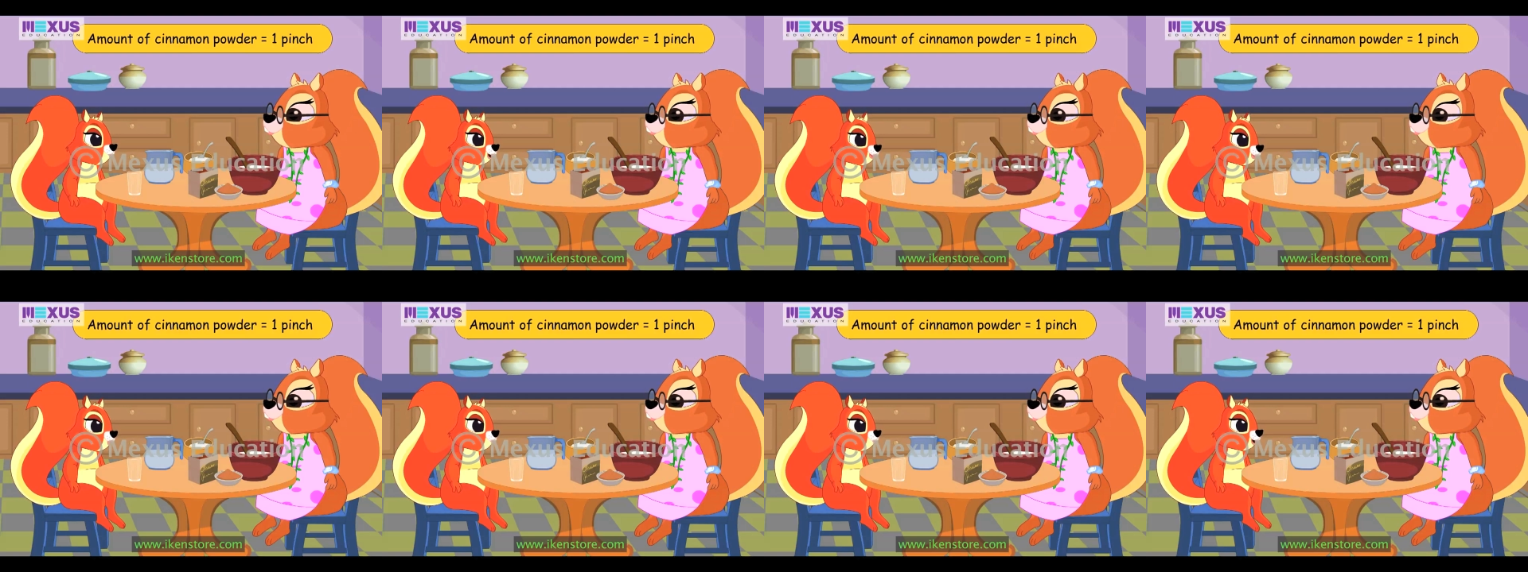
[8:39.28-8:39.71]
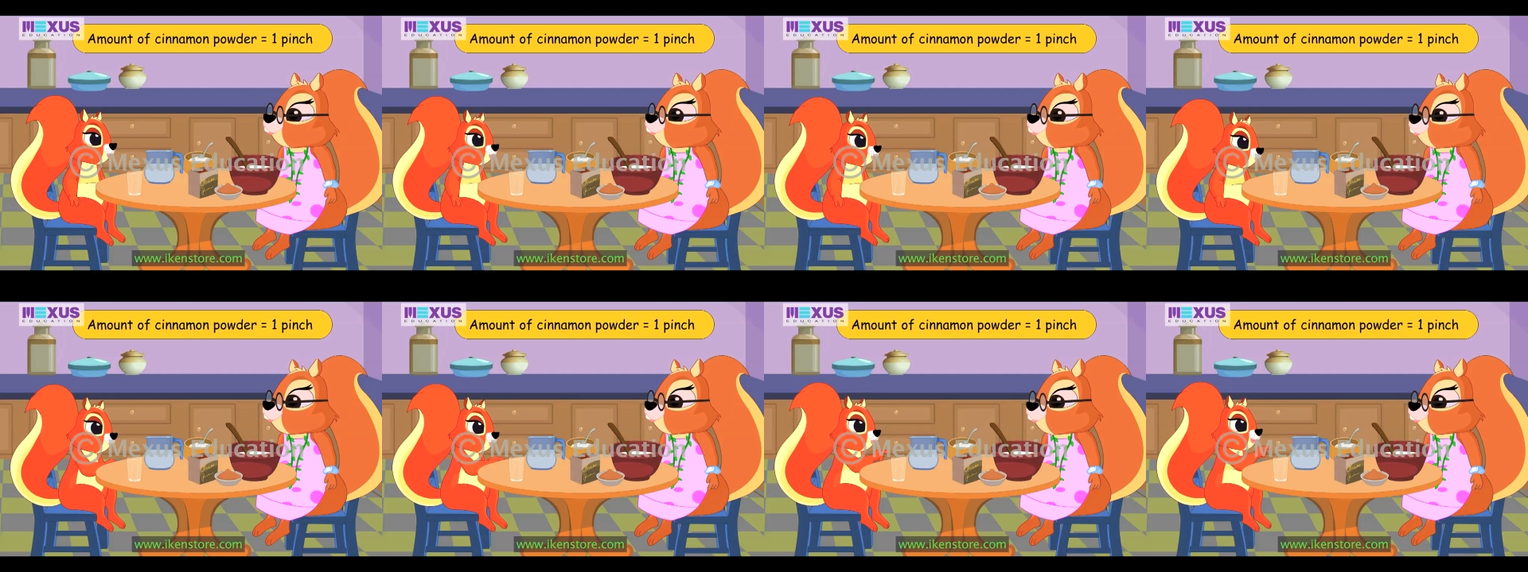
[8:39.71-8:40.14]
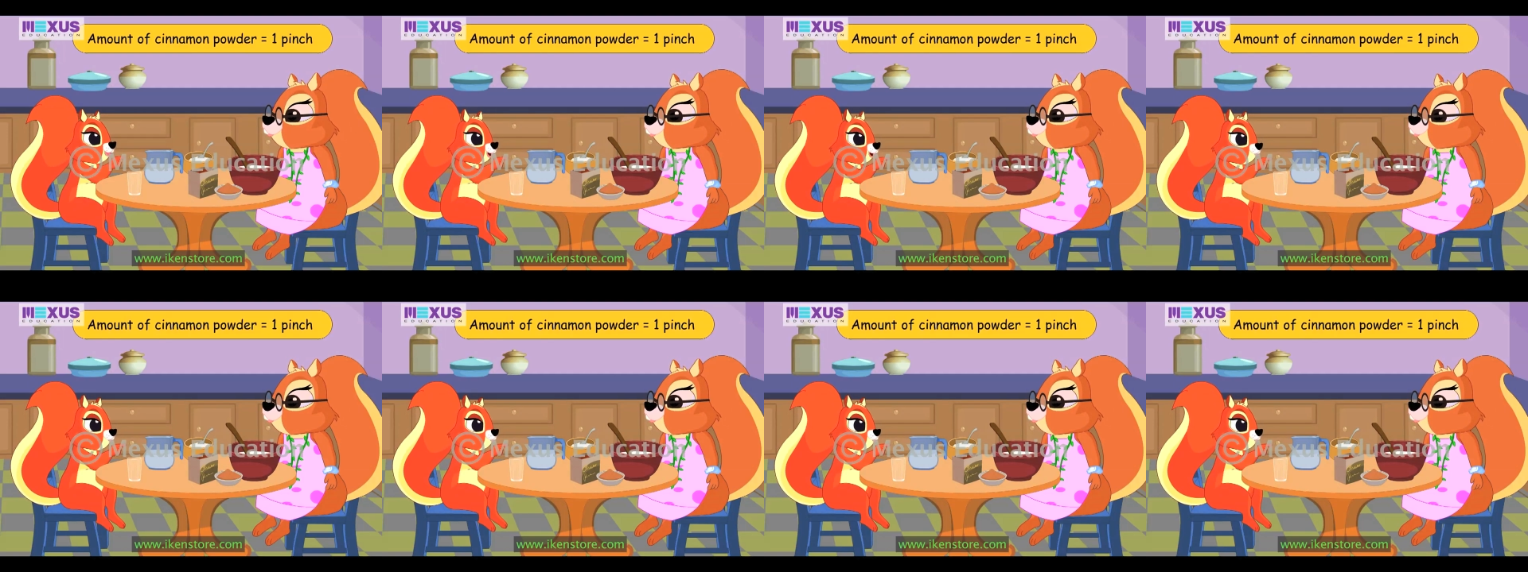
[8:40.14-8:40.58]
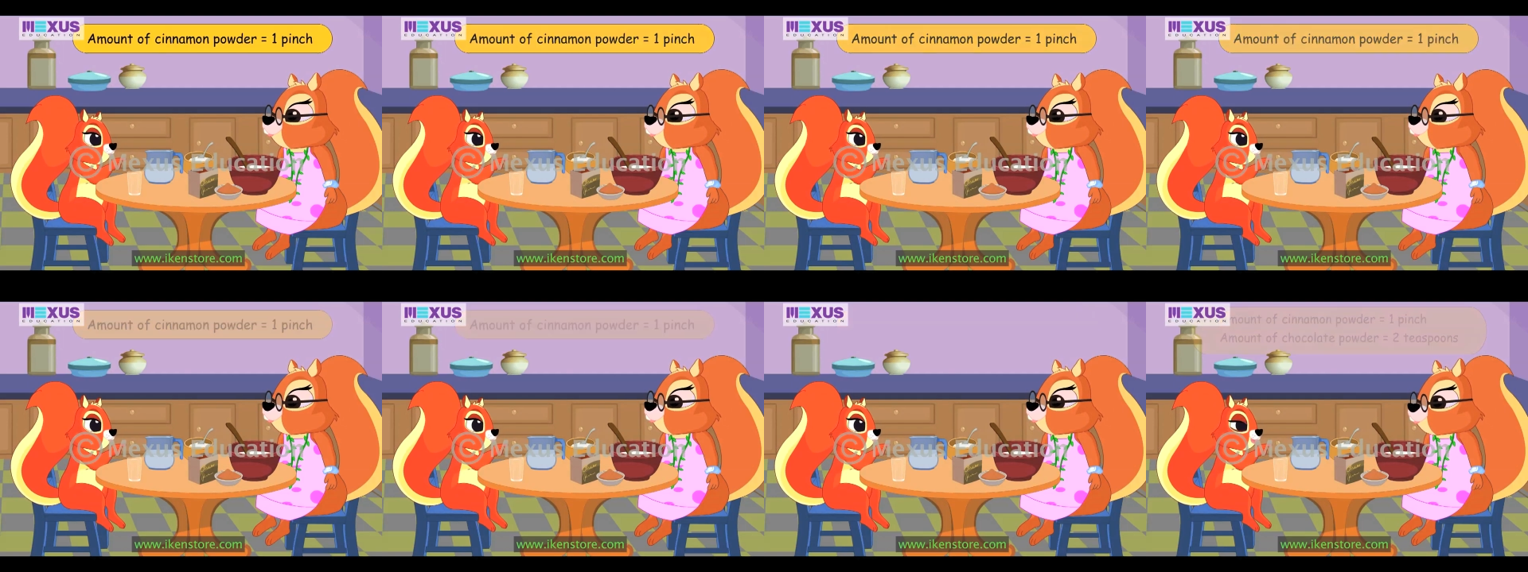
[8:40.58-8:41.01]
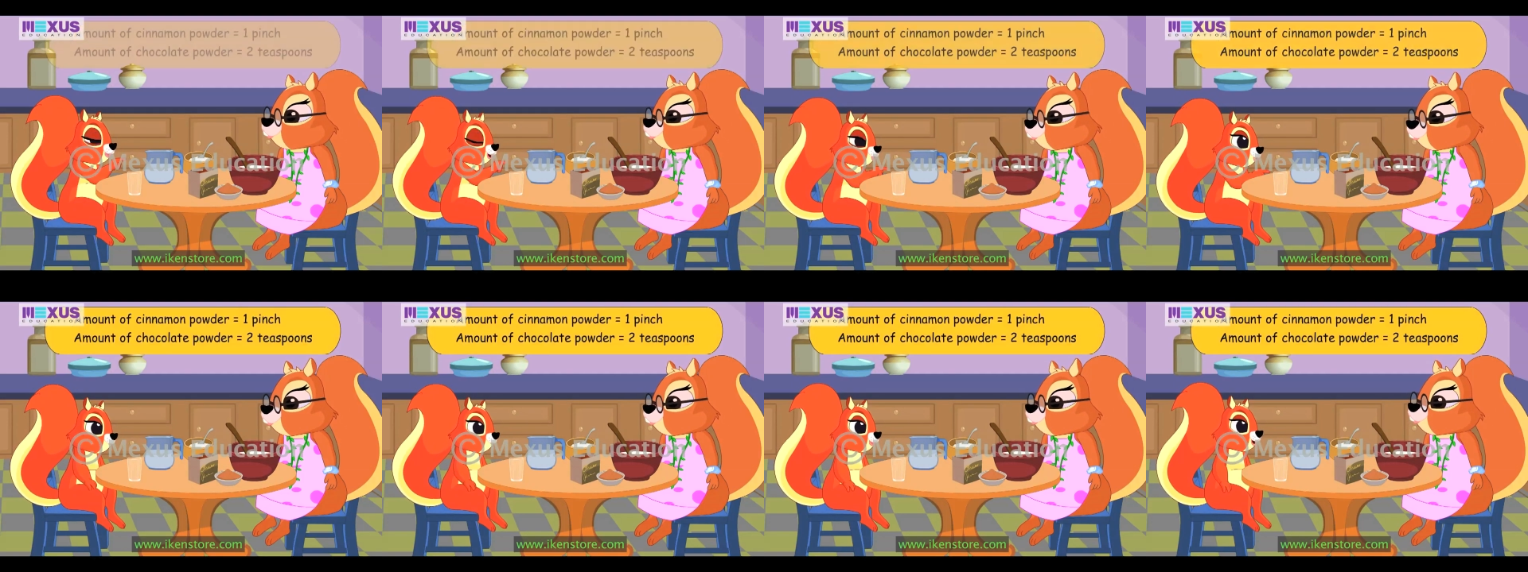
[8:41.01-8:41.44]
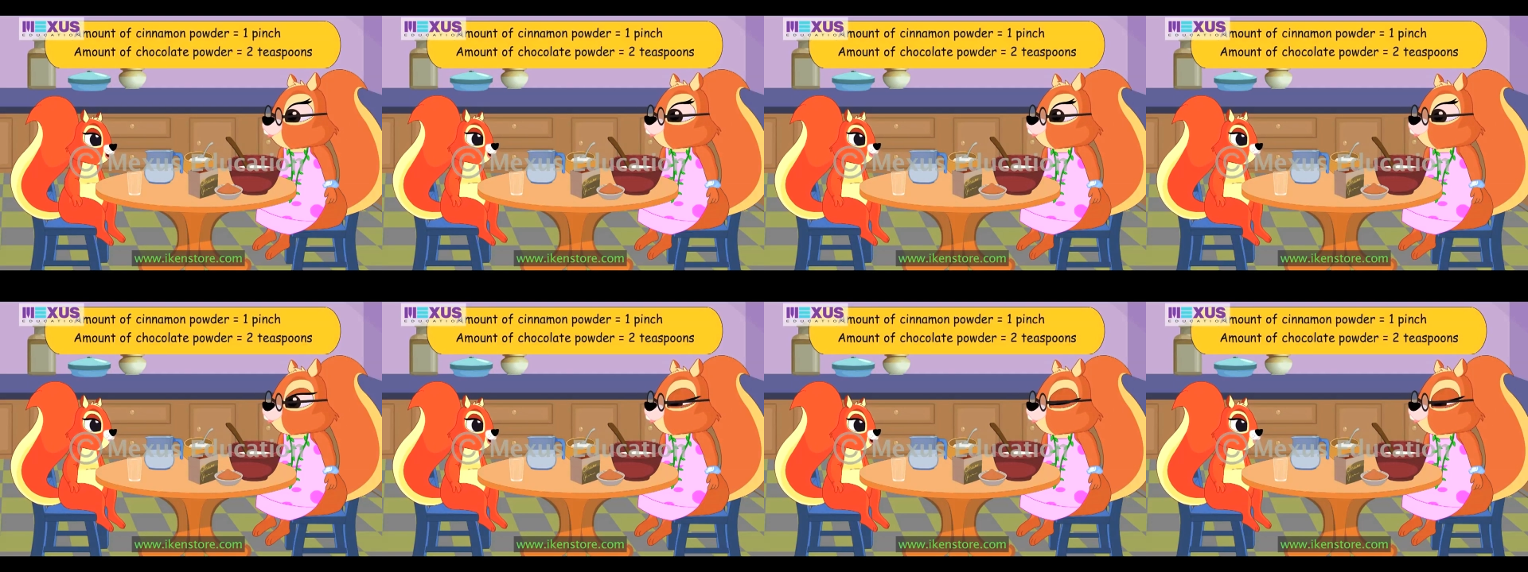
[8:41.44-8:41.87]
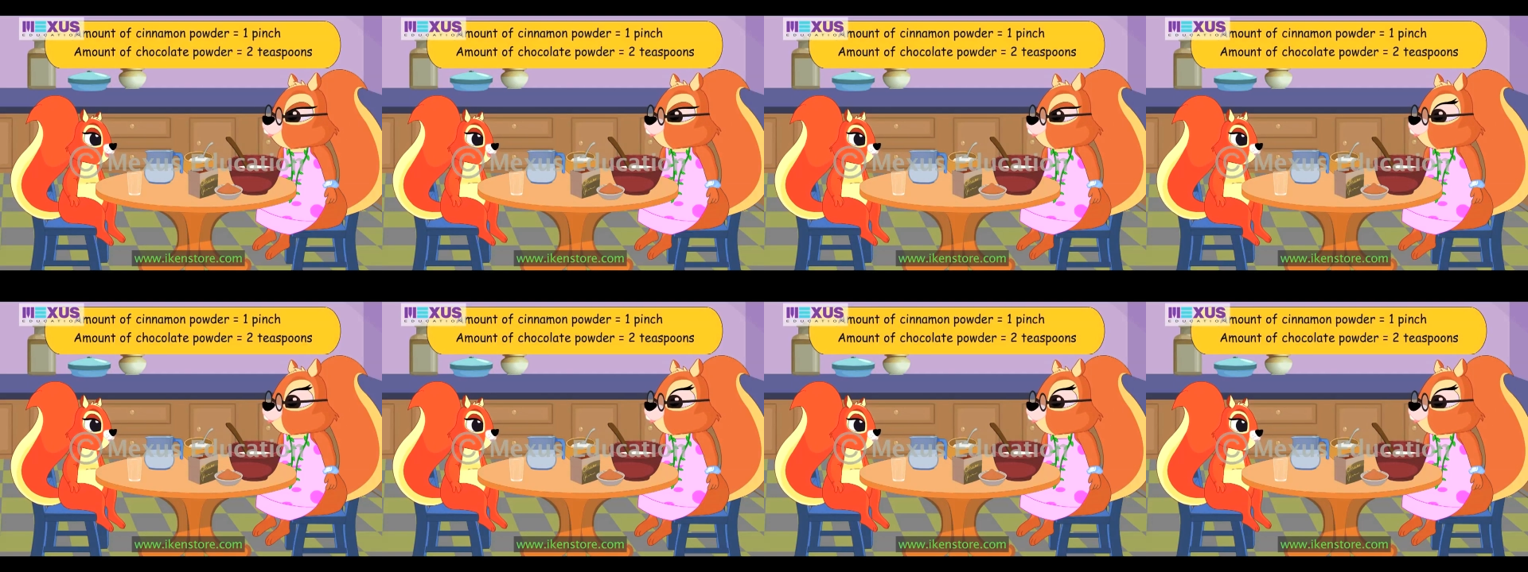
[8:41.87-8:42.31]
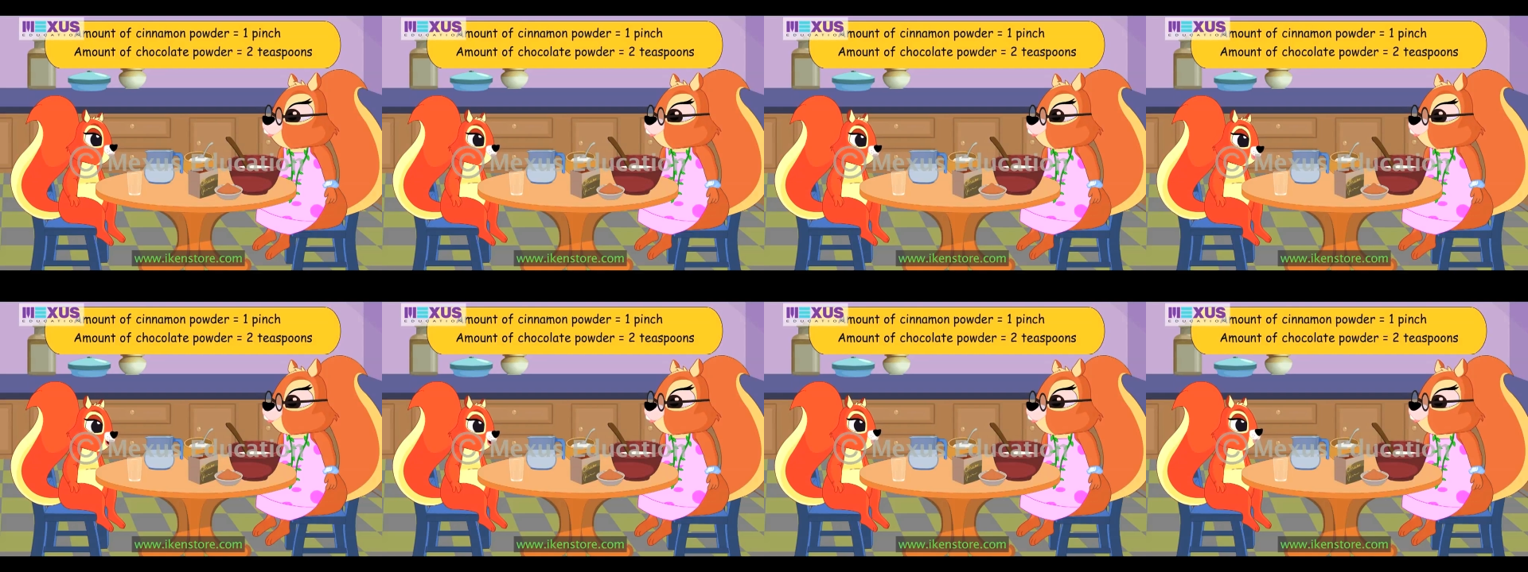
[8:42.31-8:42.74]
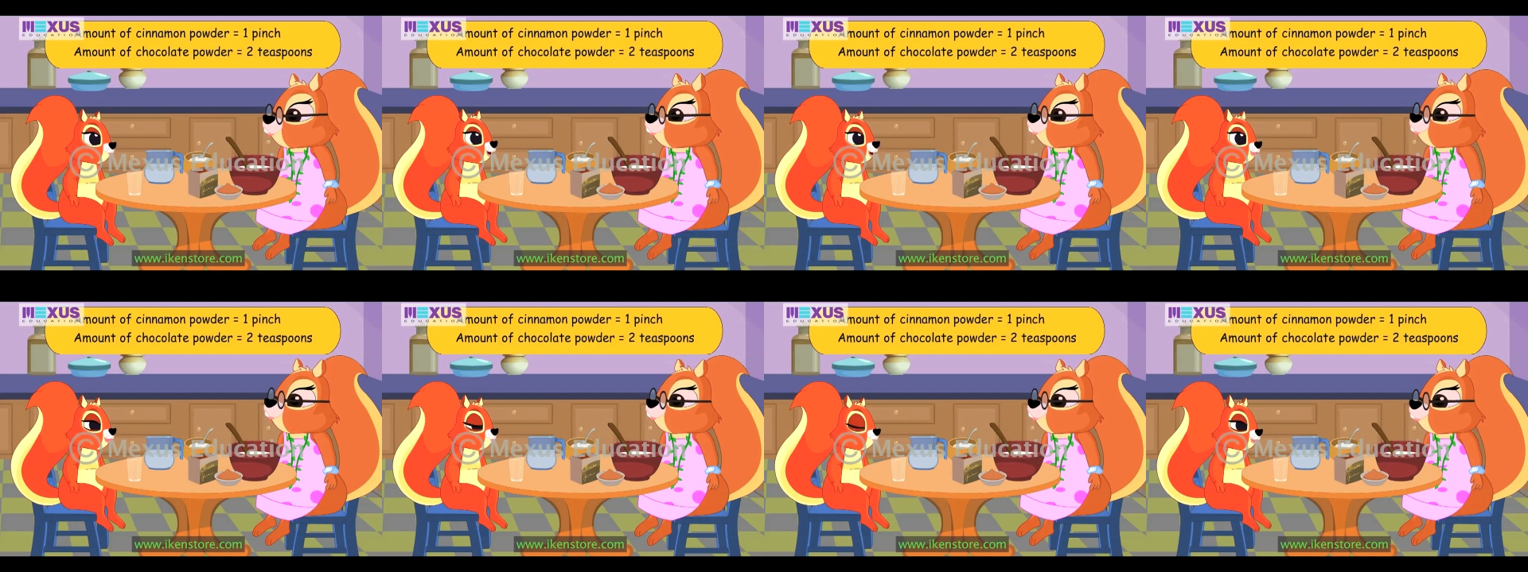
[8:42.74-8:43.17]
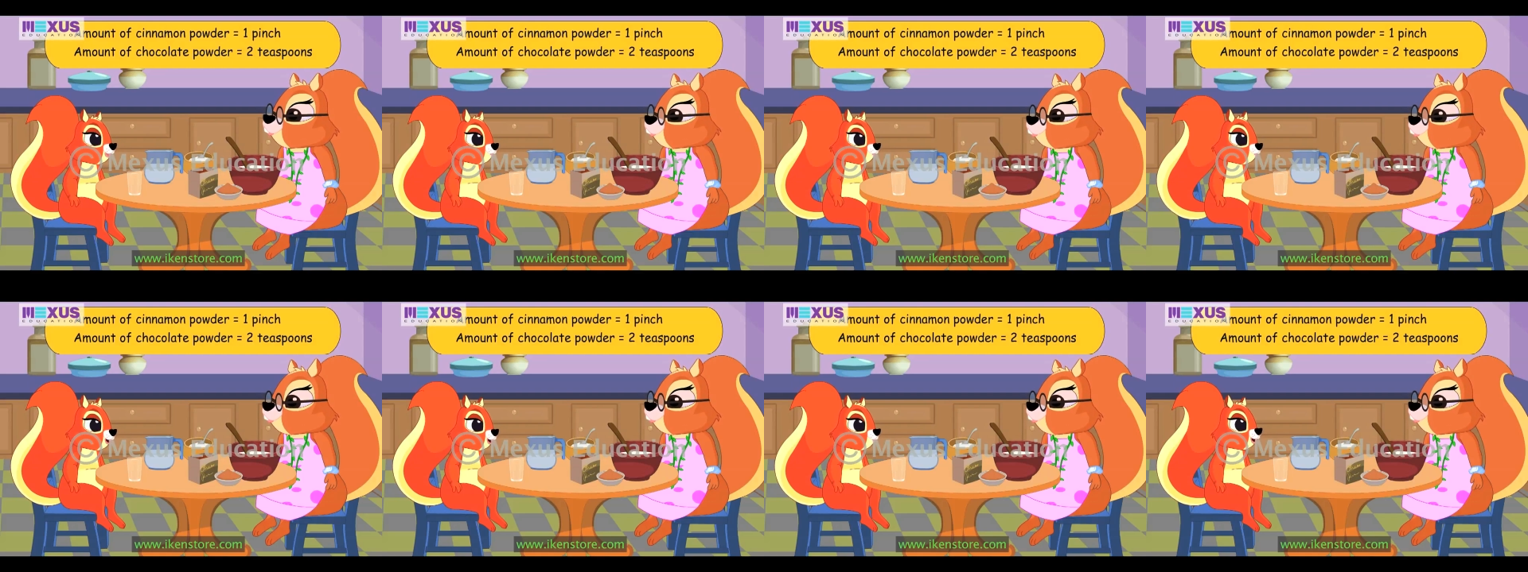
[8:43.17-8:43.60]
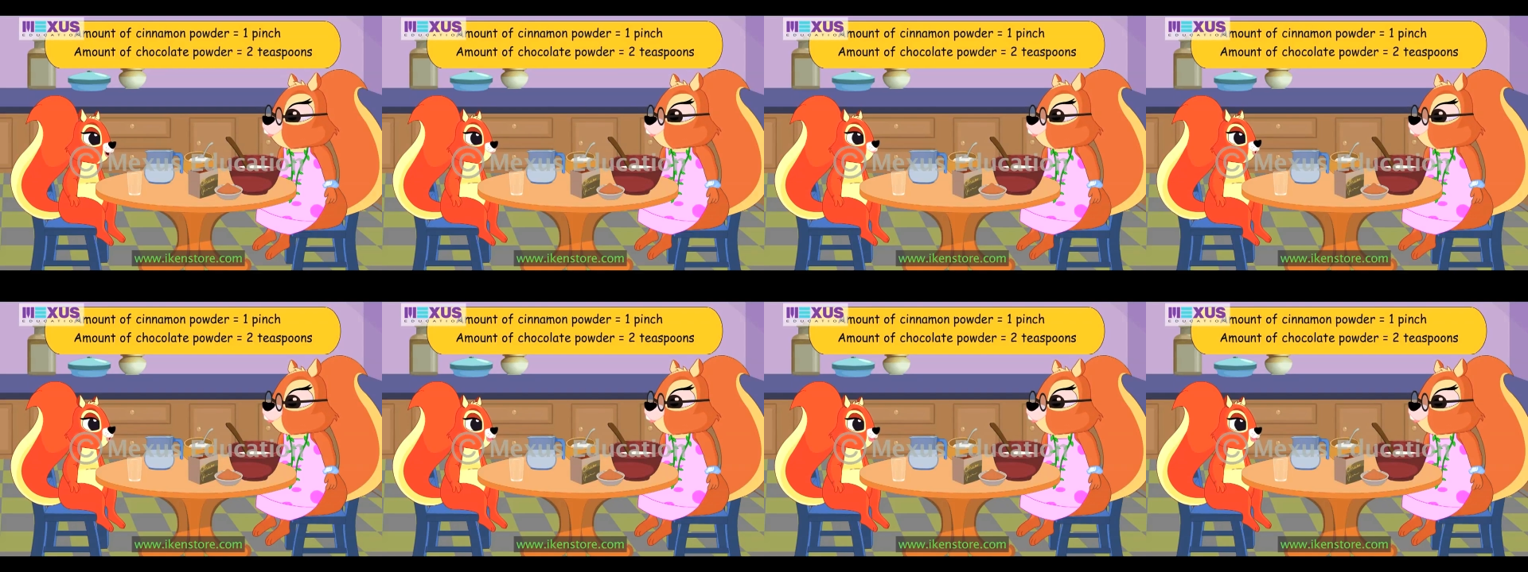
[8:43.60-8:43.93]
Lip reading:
(no speaker visible)